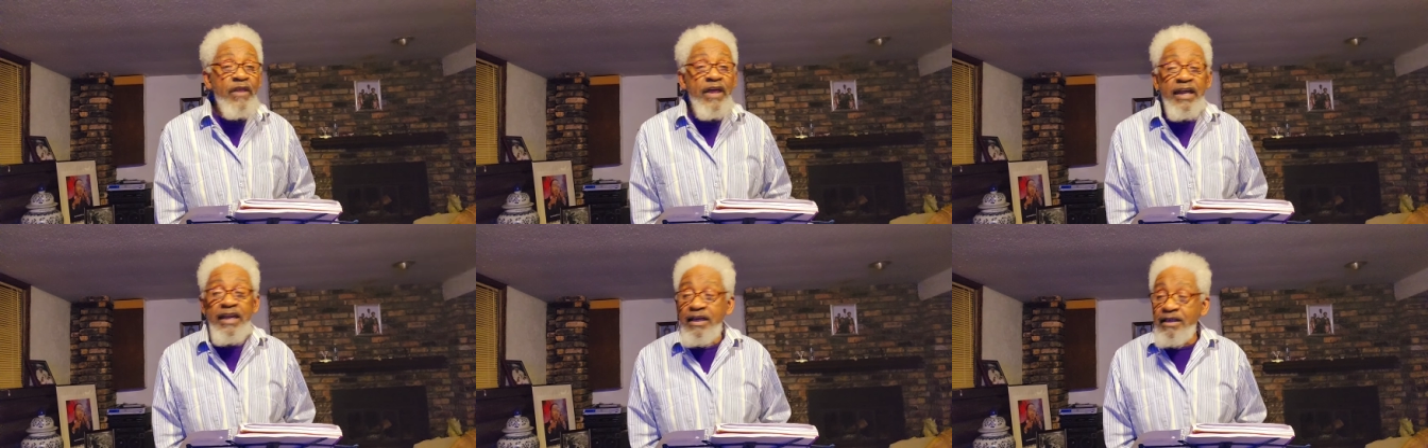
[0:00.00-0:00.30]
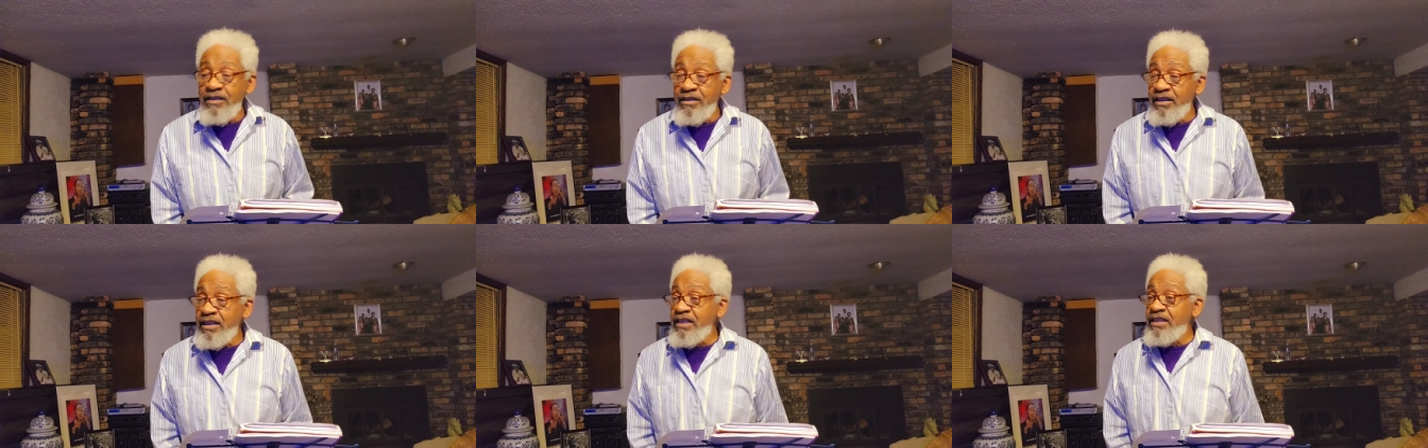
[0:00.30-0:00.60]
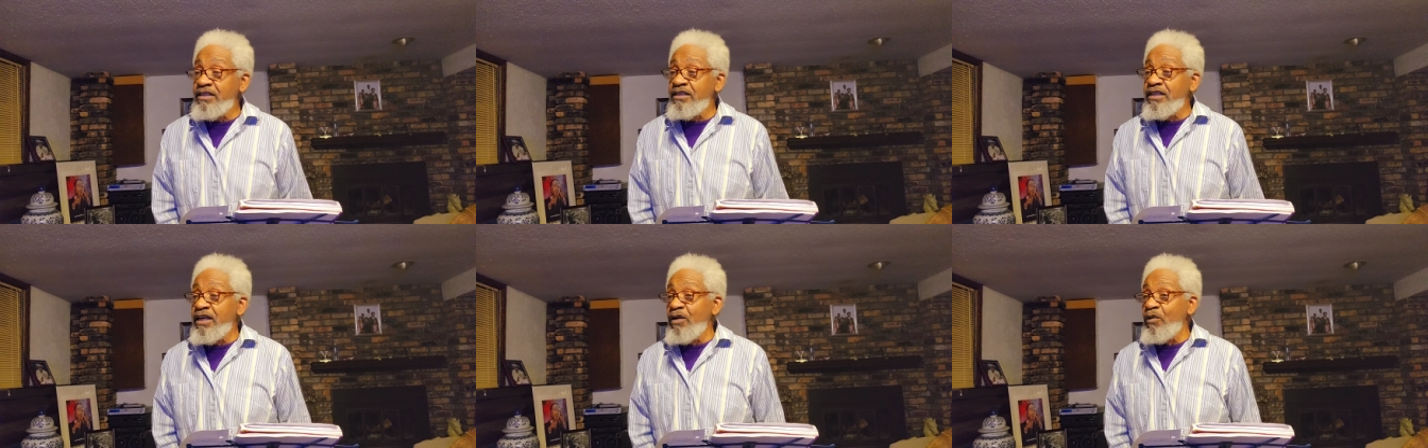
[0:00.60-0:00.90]
that
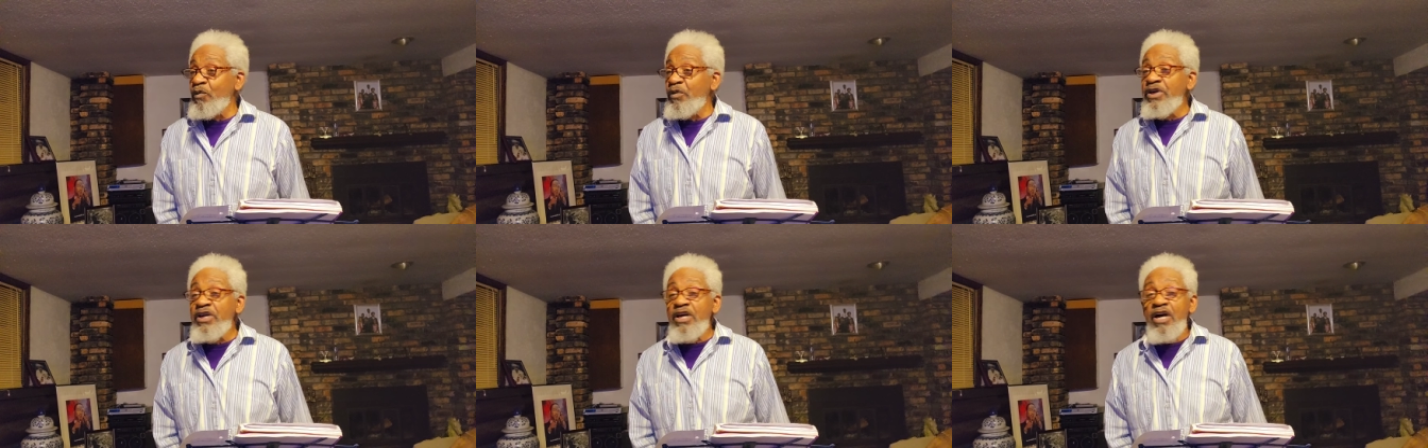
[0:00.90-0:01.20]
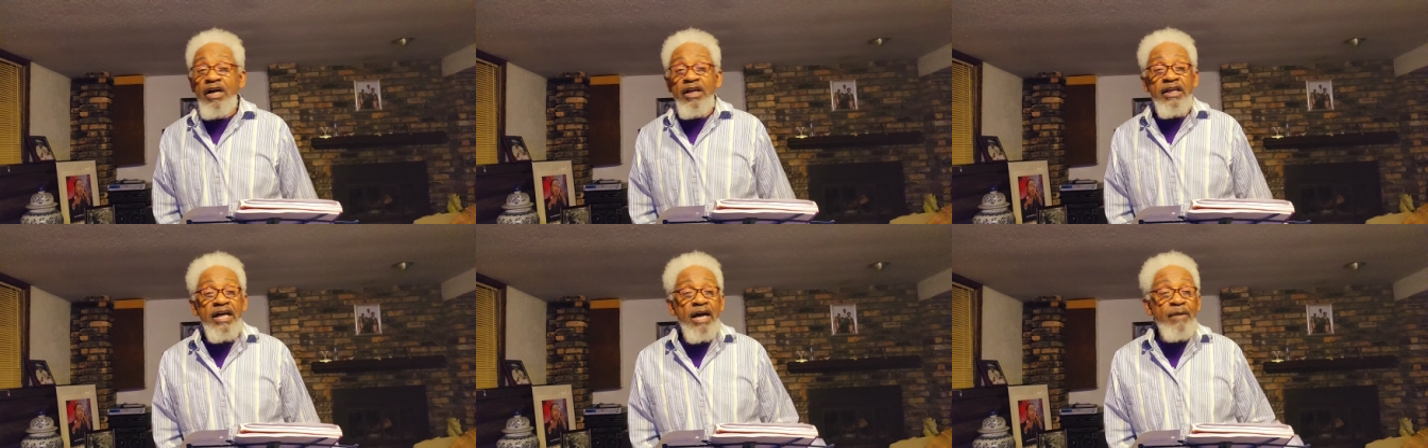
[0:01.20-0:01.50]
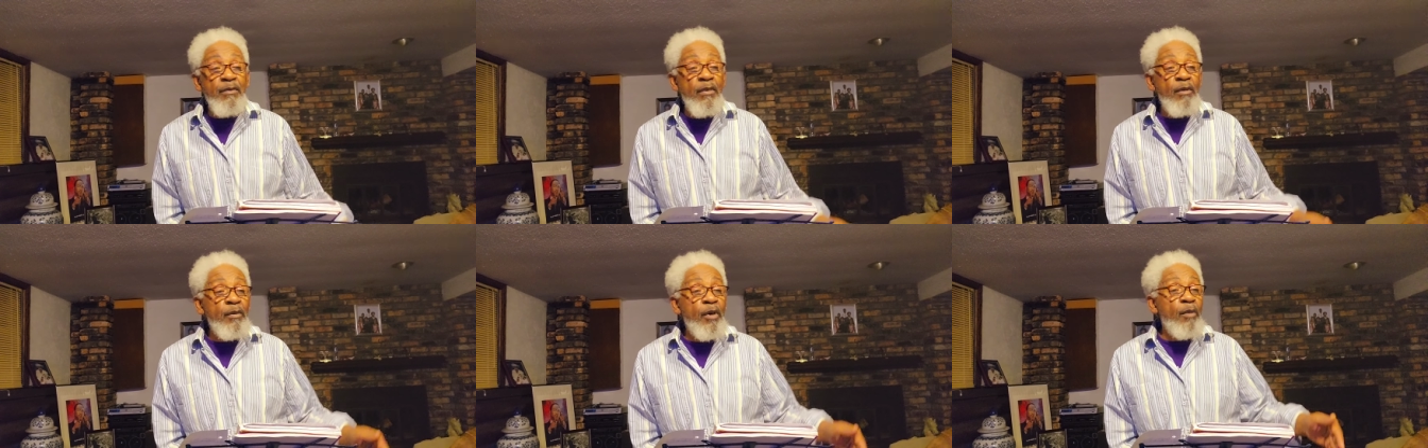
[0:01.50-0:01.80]
exists, and we are
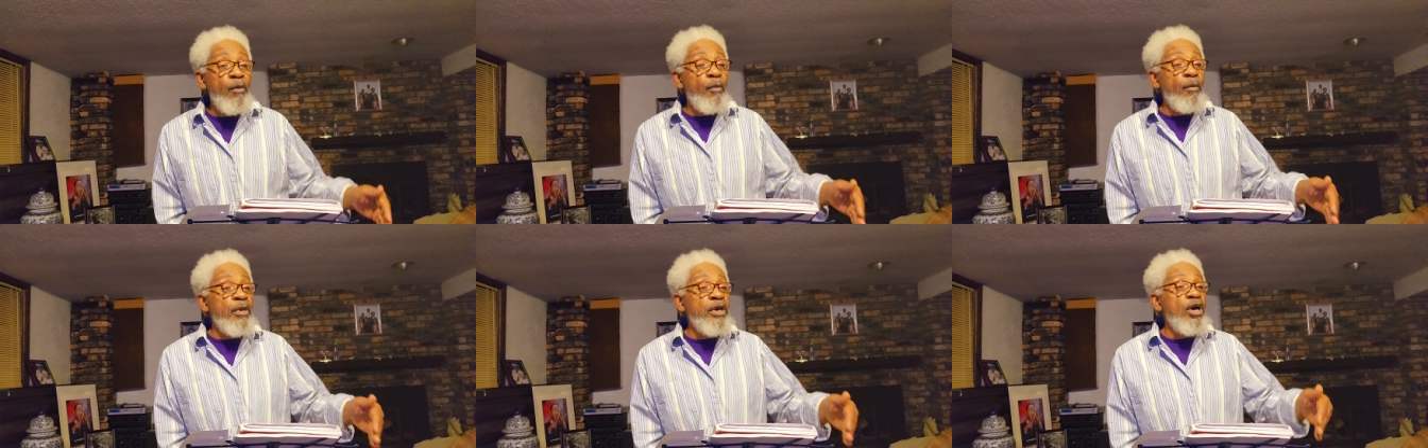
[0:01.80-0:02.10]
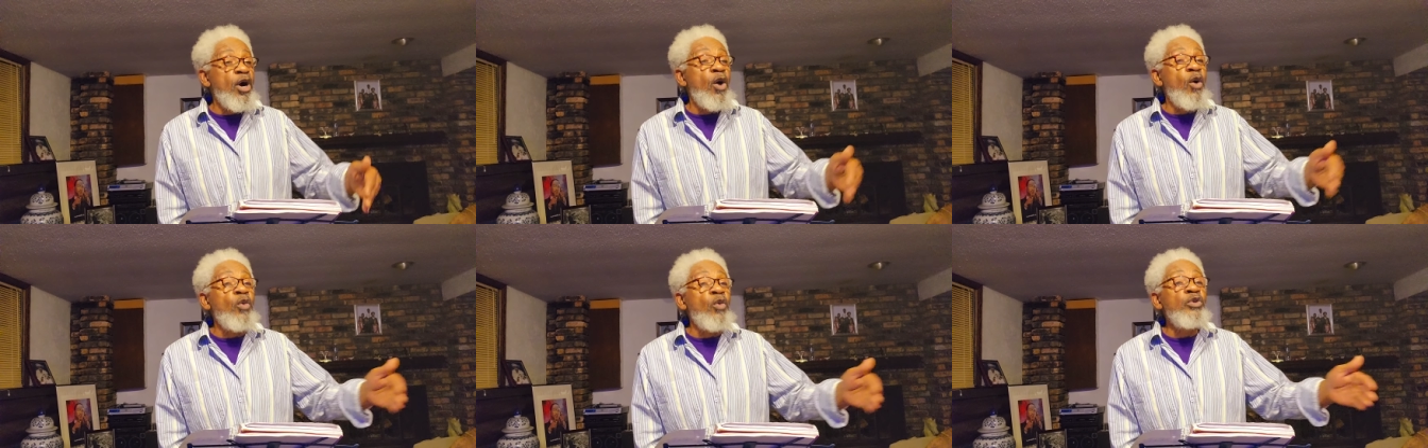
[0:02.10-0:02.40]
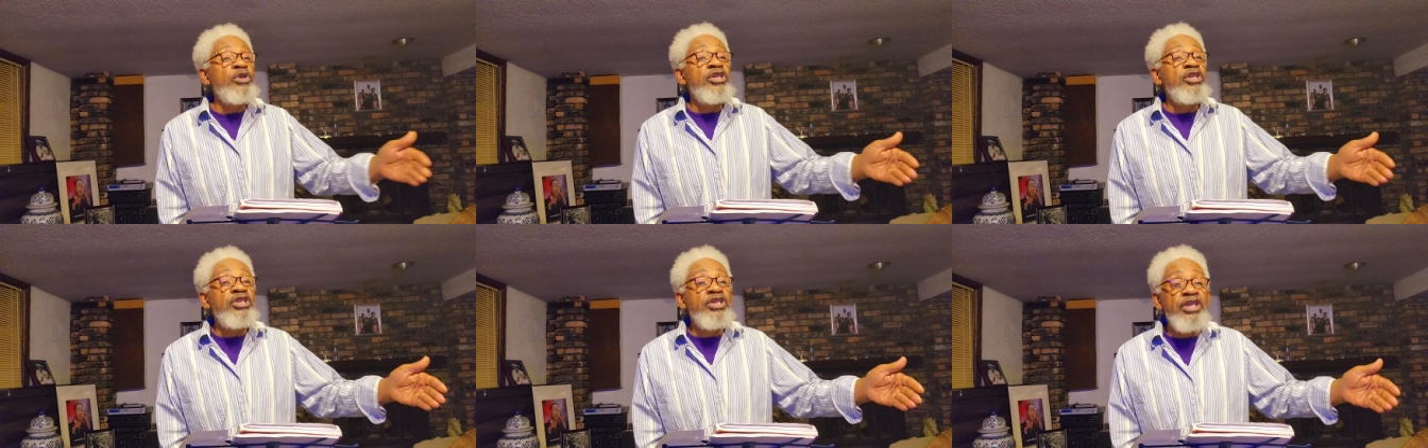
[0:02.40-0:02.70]
not
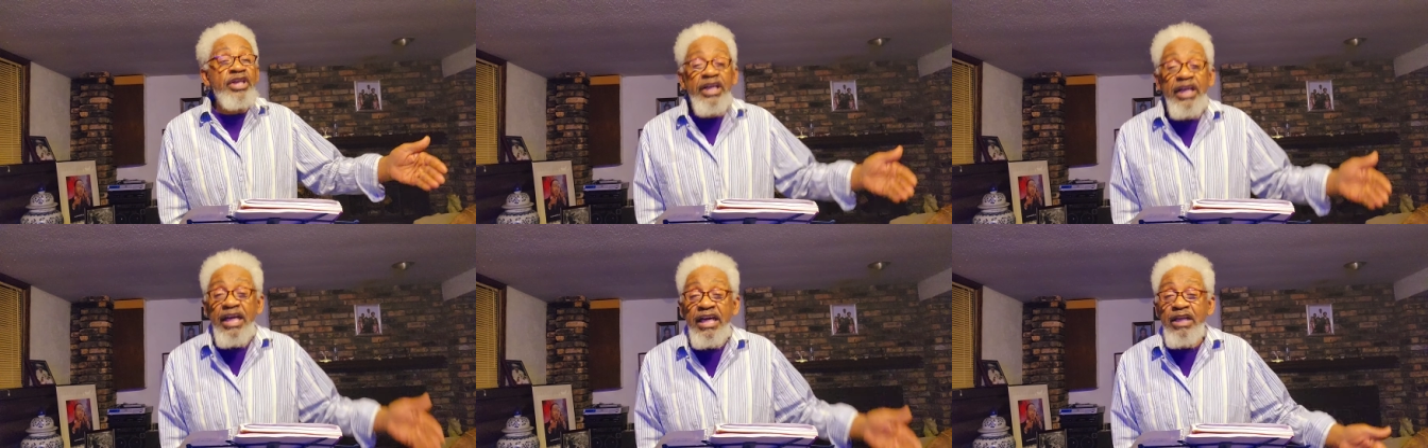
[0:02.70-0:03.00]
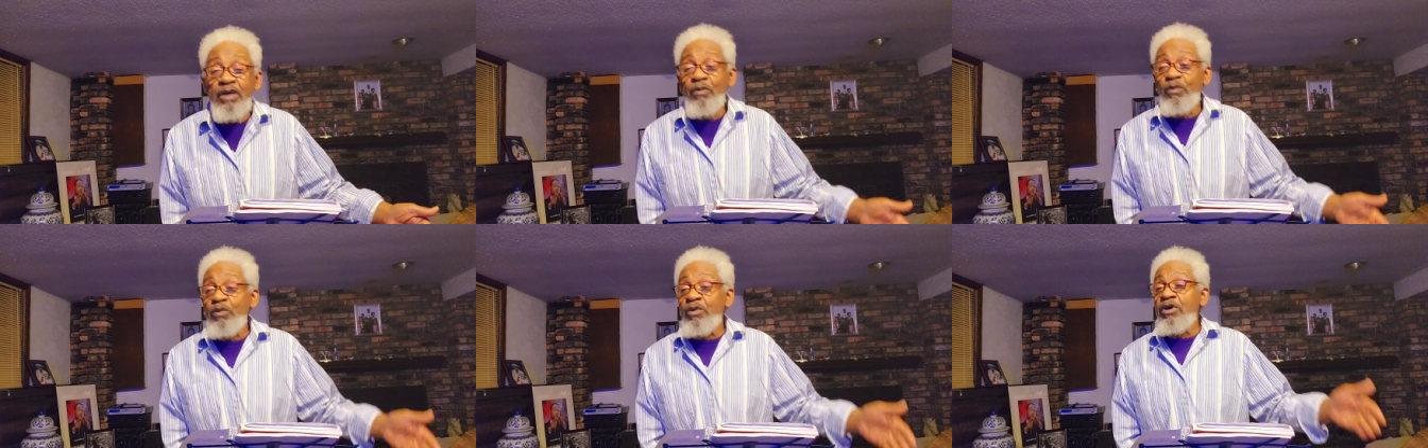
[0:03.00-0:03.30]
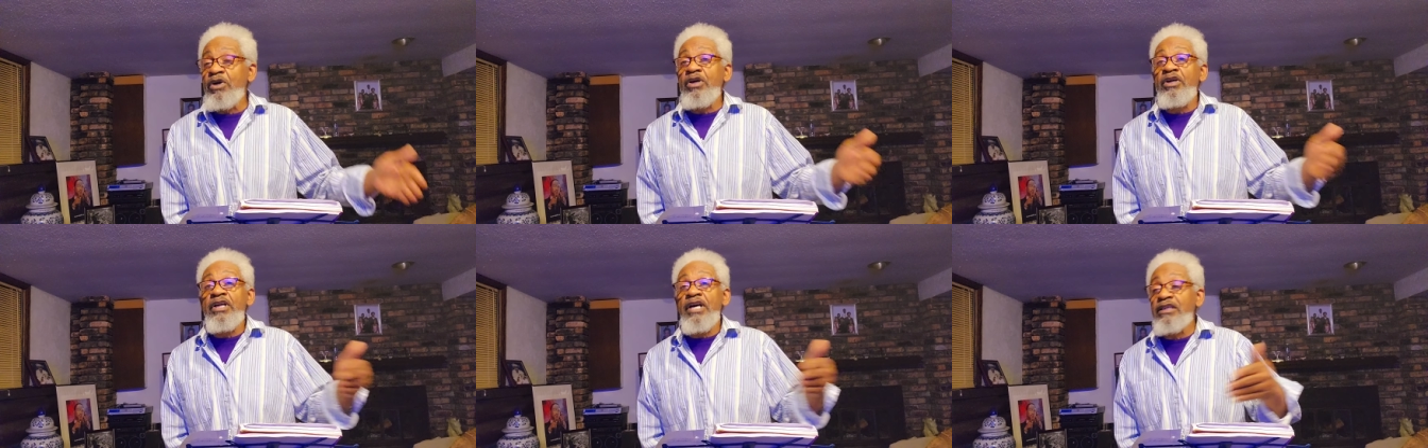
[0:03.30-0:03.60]
beholden to
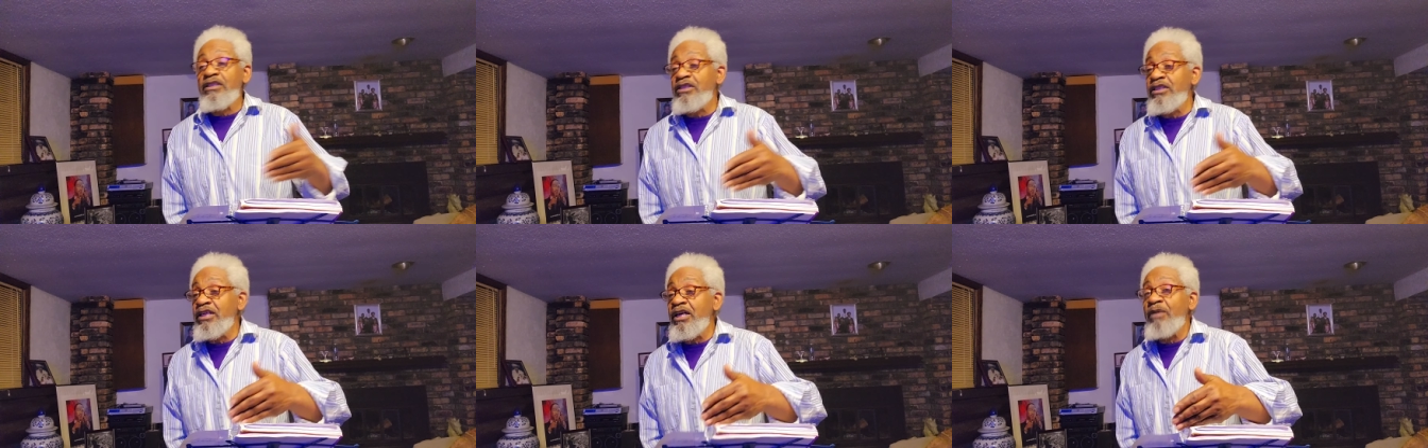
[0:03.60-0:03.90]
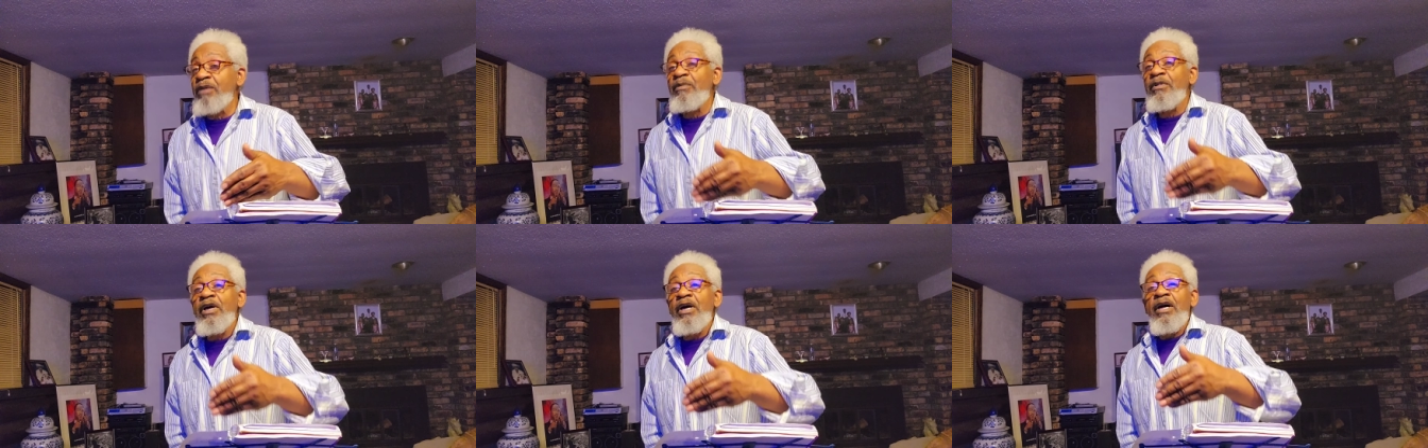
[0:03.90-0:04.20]
anyone except